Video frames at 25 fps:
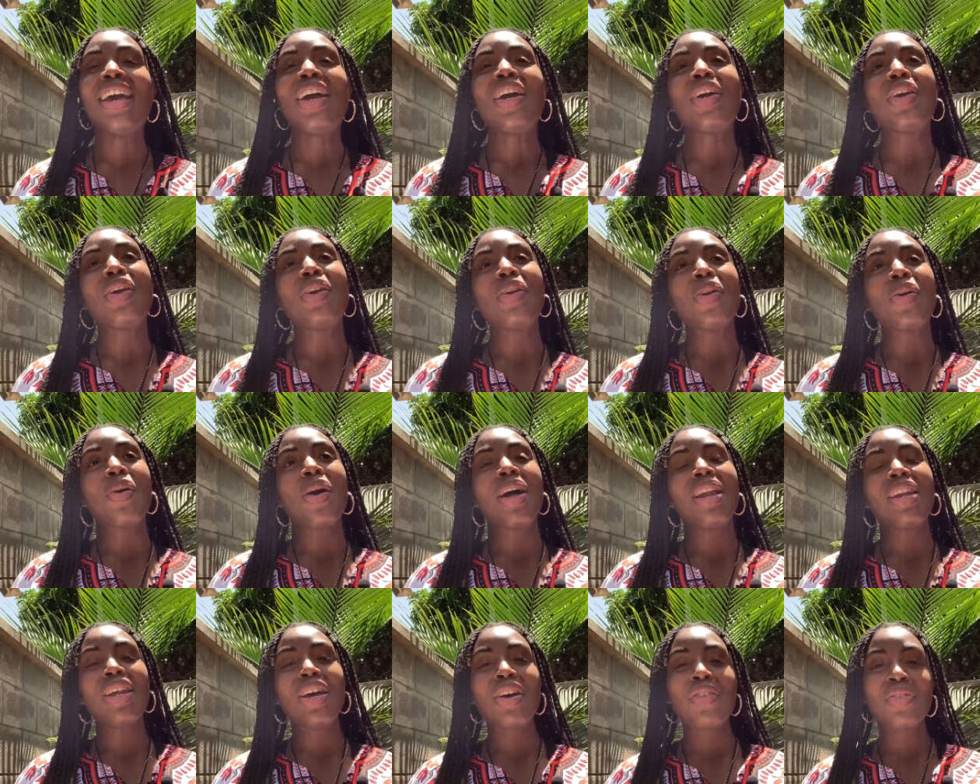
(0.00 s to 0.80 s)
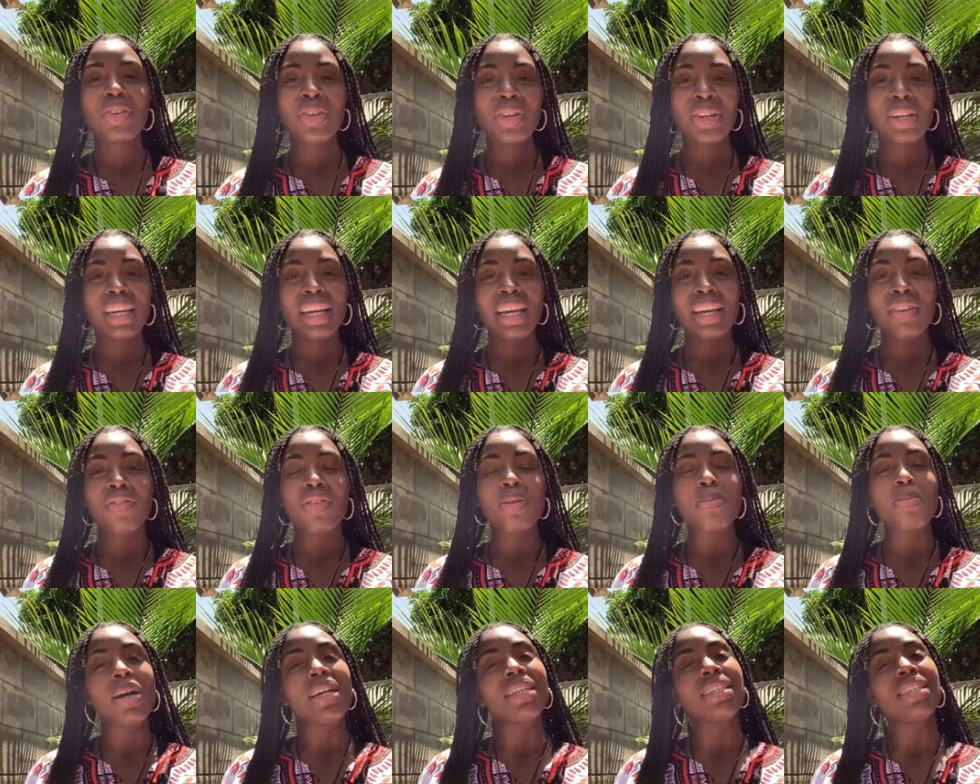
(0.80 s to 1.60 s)
You know, I love cooking for
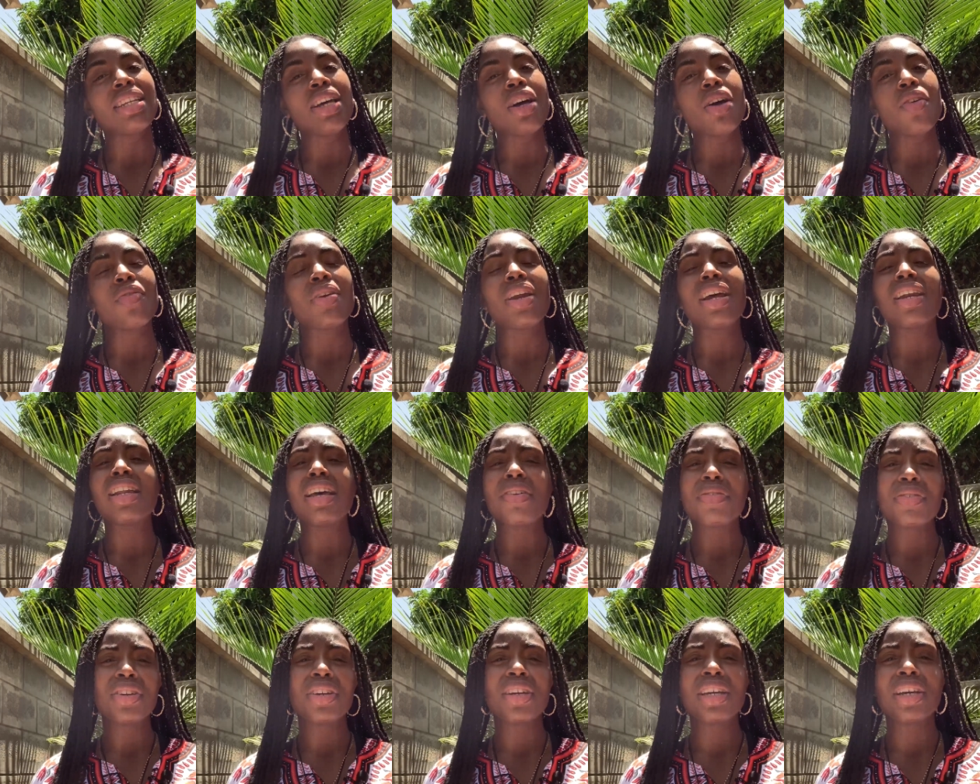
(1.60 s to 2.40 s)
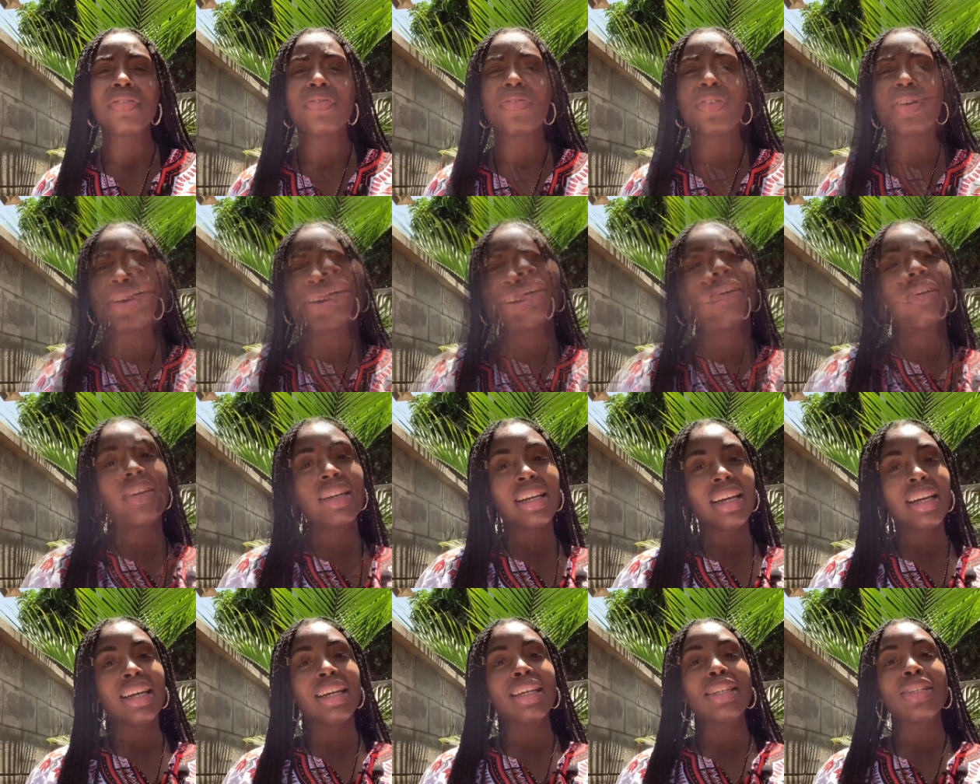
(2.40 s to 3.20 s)
myself and I love cooking for others.
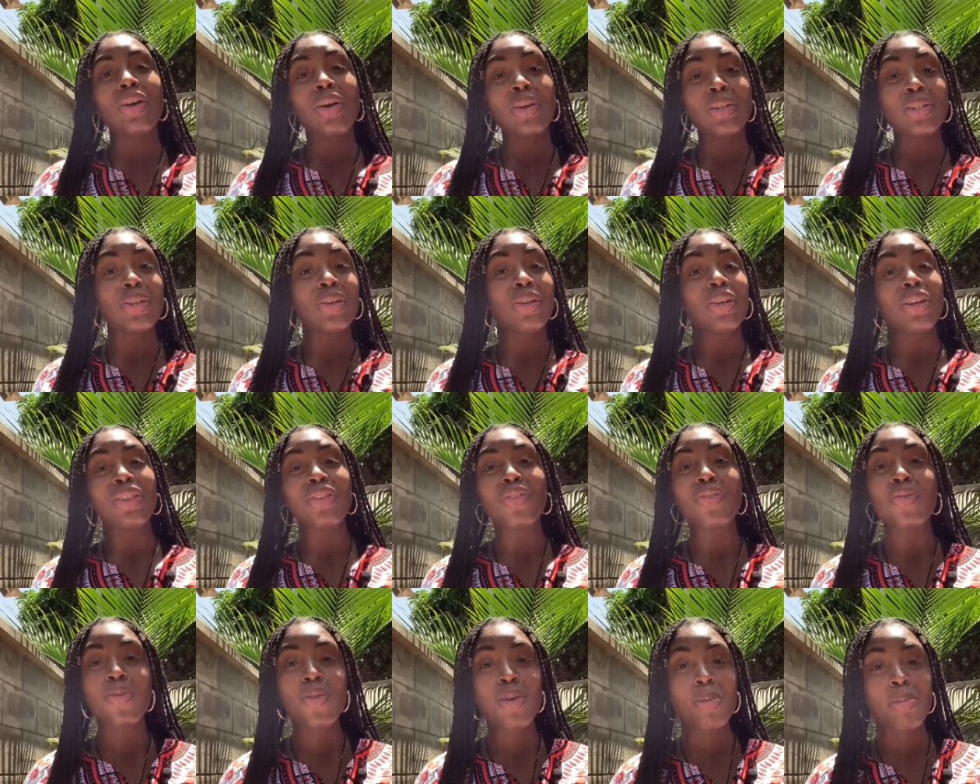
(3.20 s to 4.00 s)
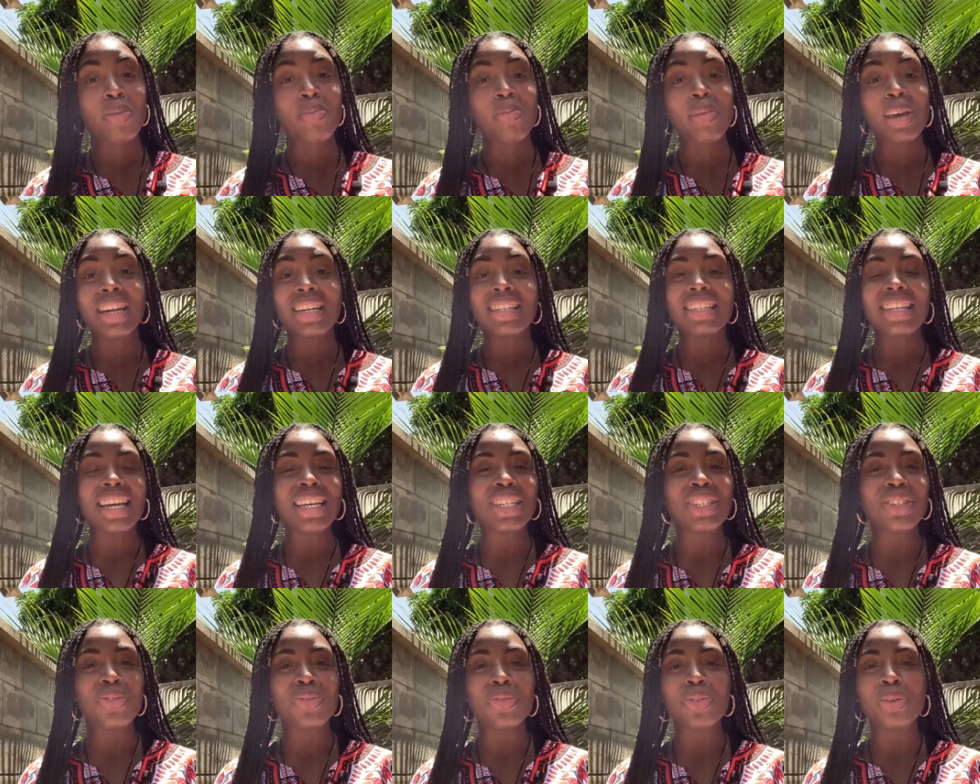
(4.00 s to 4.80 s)
Cooking is also another form of
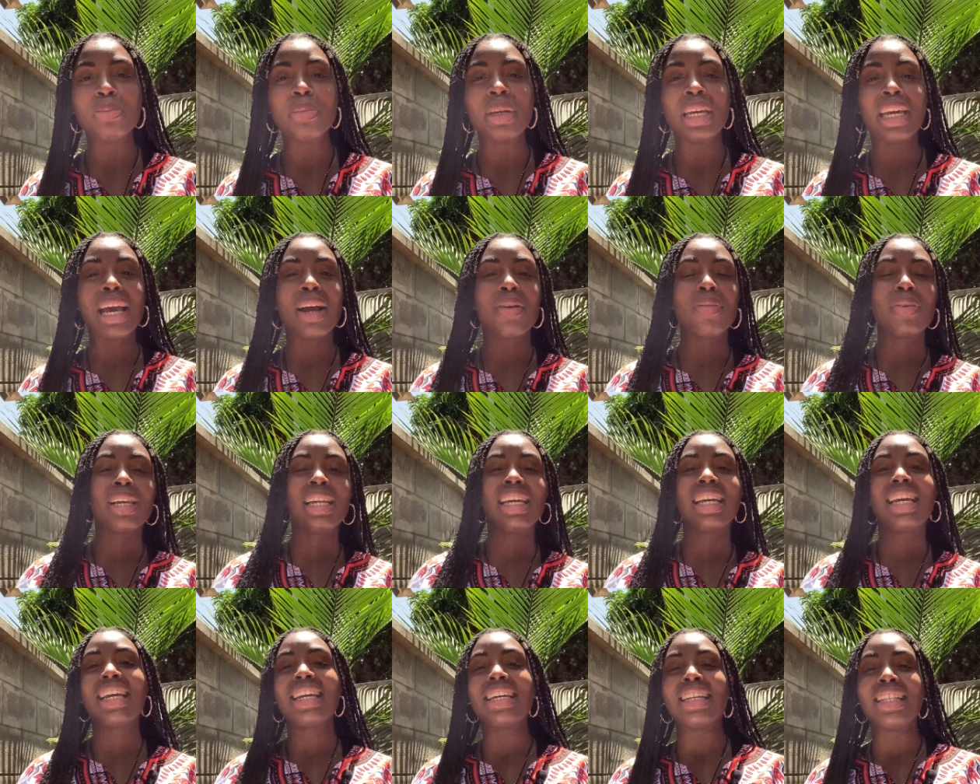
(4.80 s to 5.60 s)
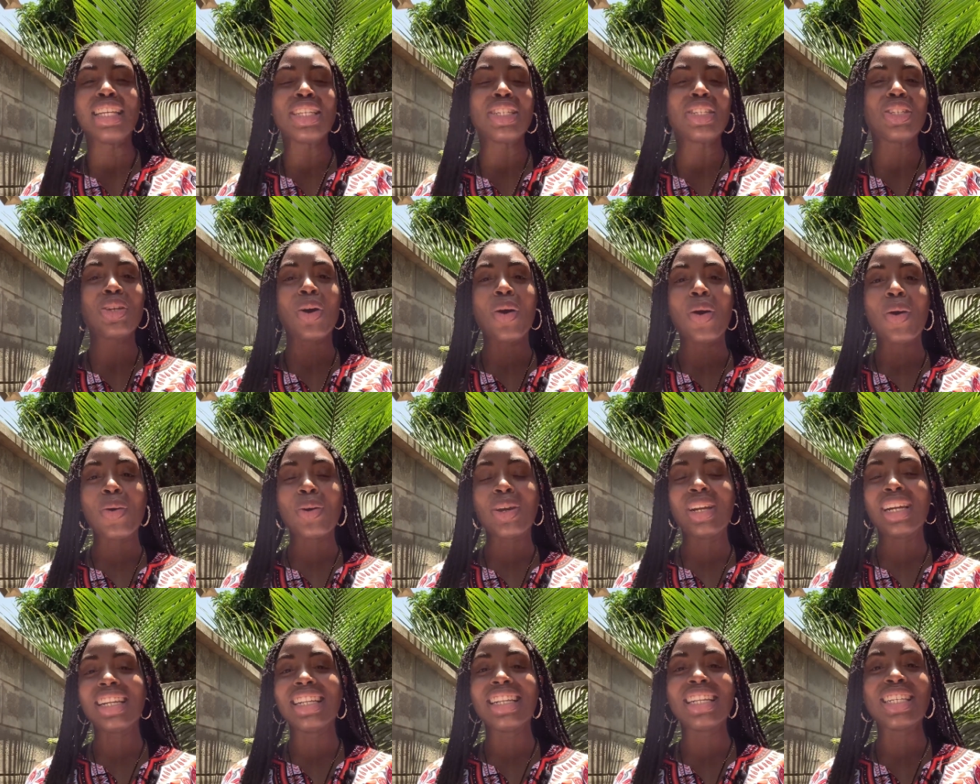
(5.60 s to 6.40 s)
meditation for me. I really get in this zone
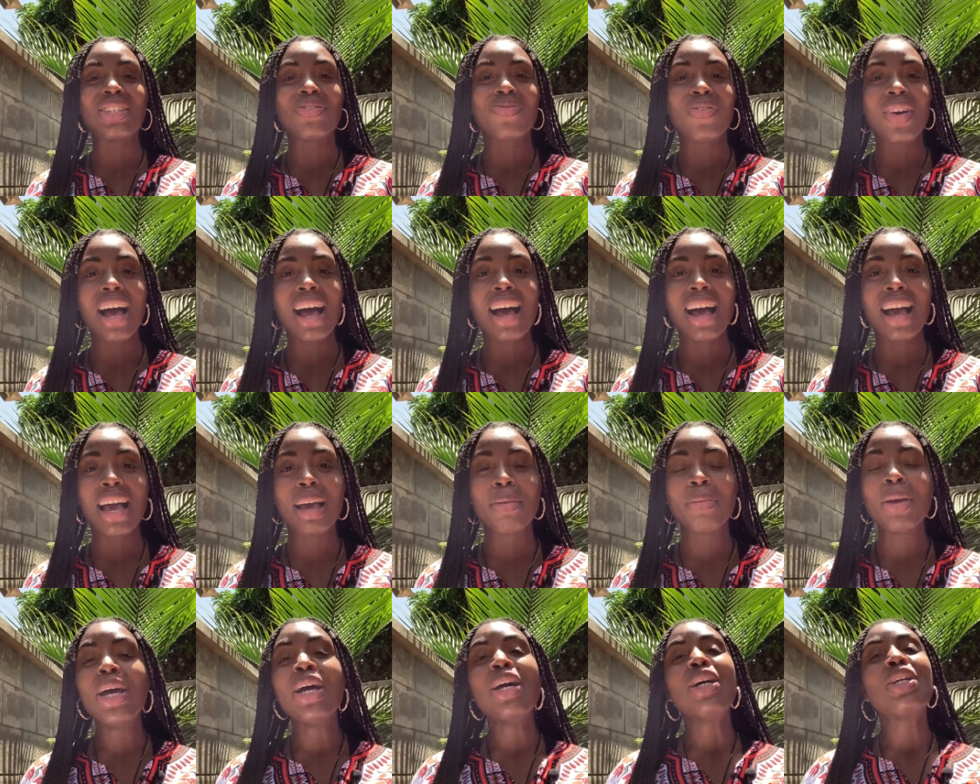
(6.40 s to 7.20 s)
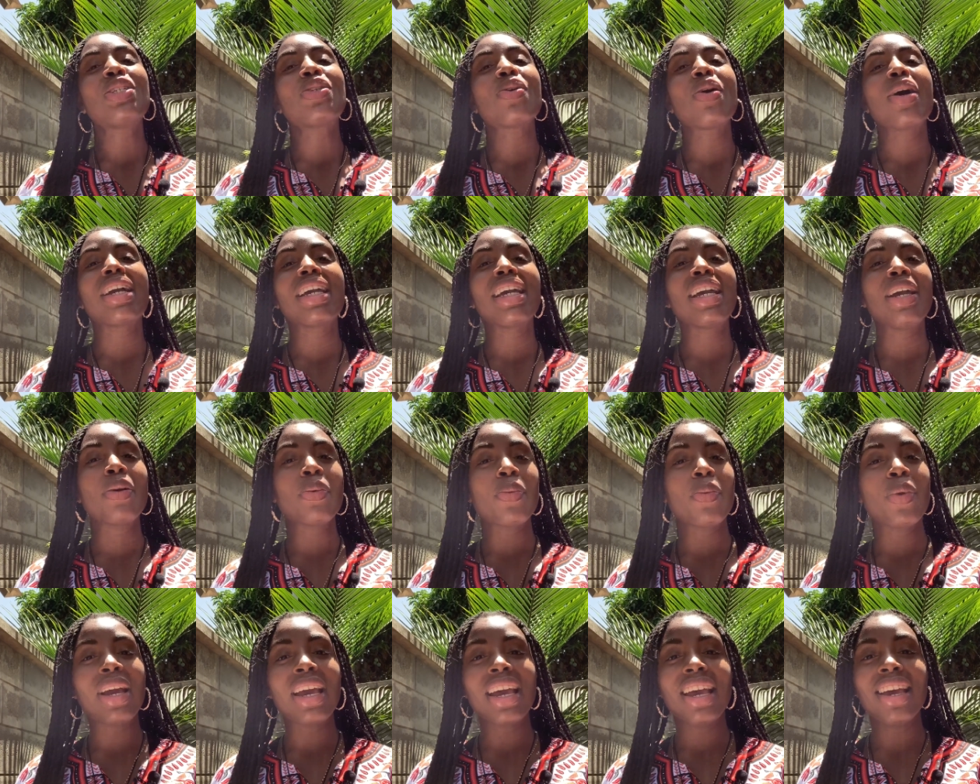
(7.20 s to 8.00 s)
and this vibe, so I can't
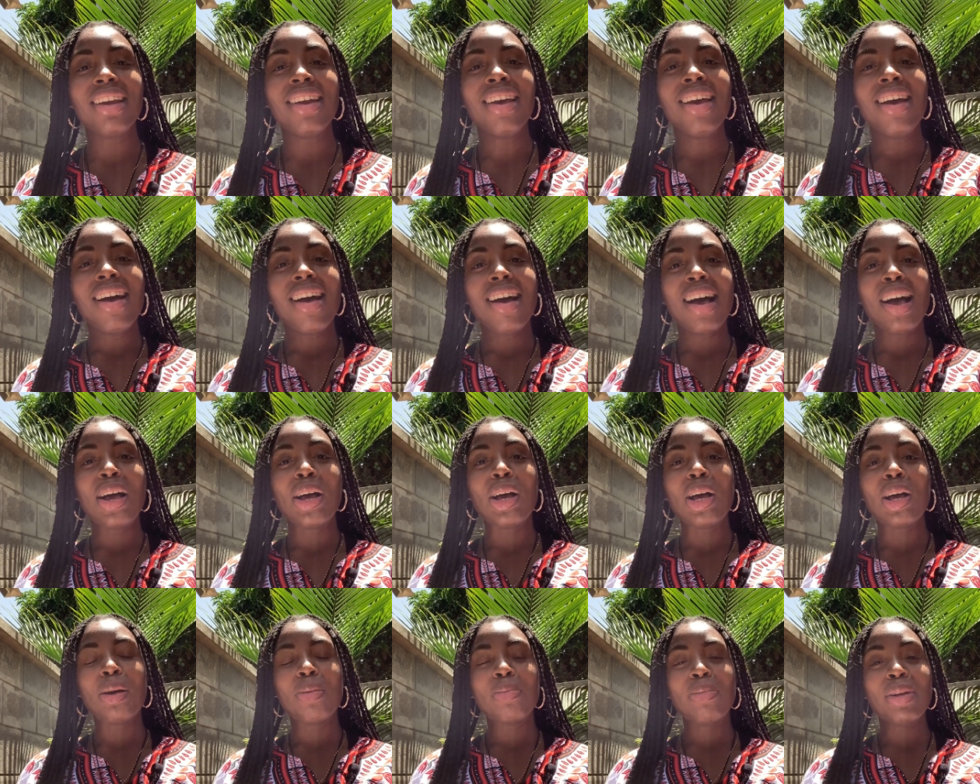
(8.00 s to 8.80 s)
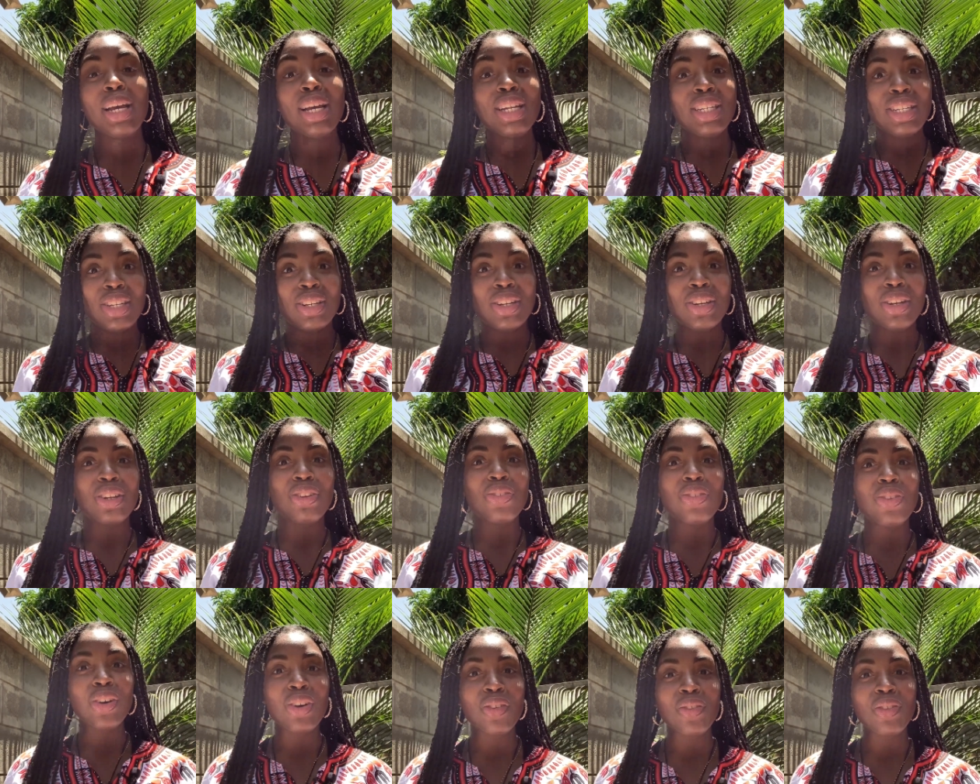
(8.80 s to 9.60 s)
wait um, to cook
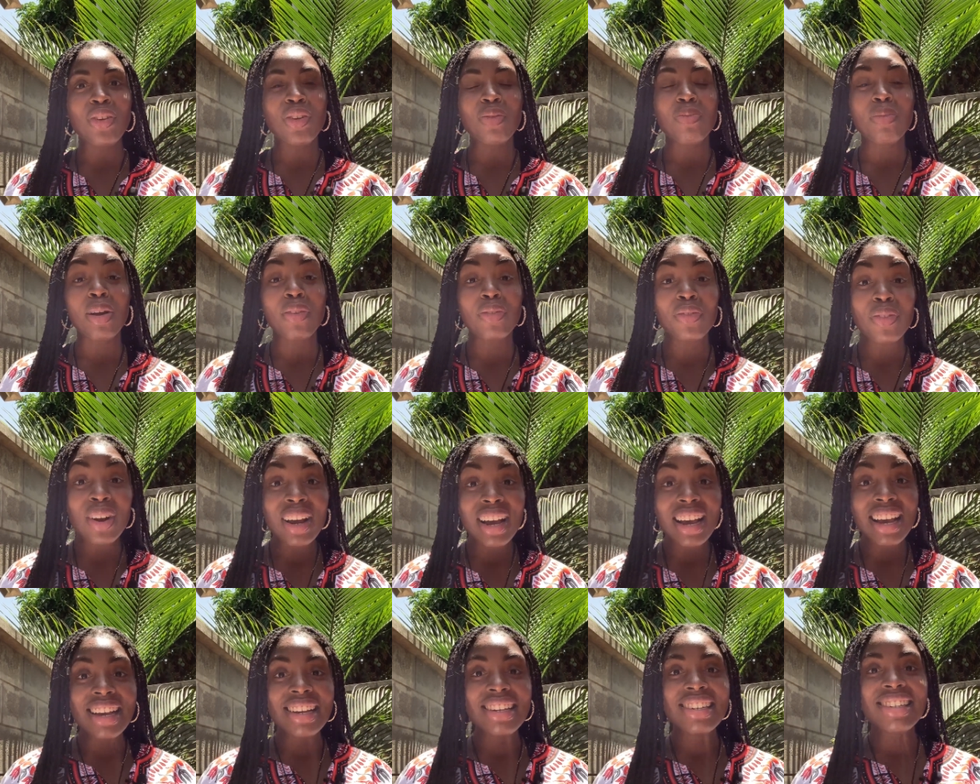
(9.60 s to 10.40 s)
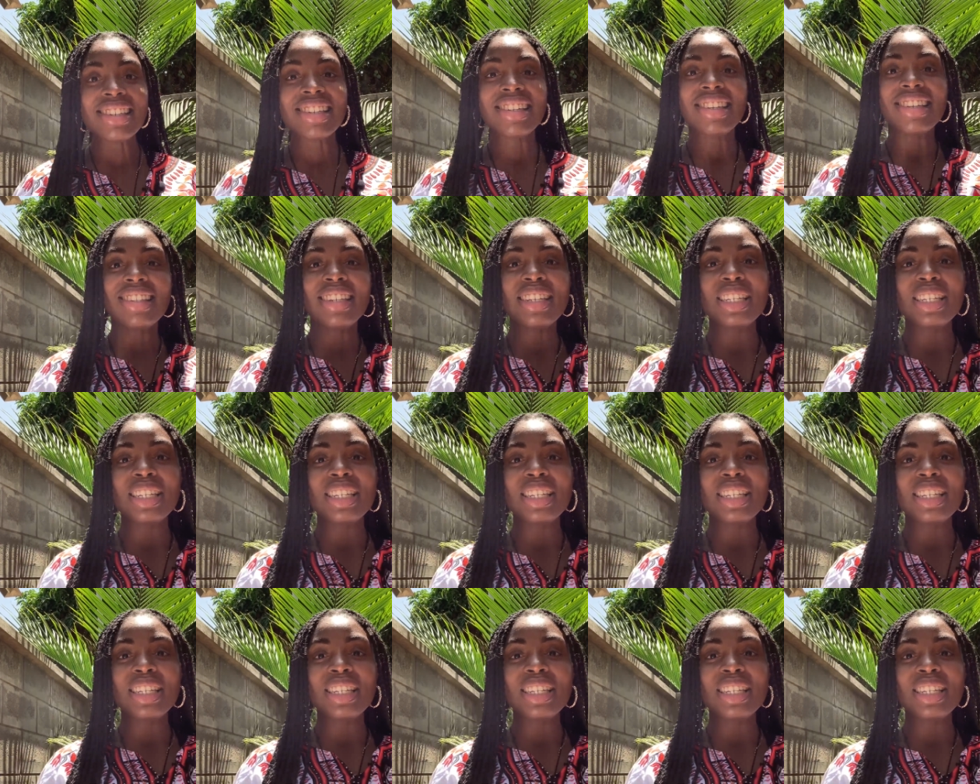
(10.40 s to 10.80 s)
for a few of my friends this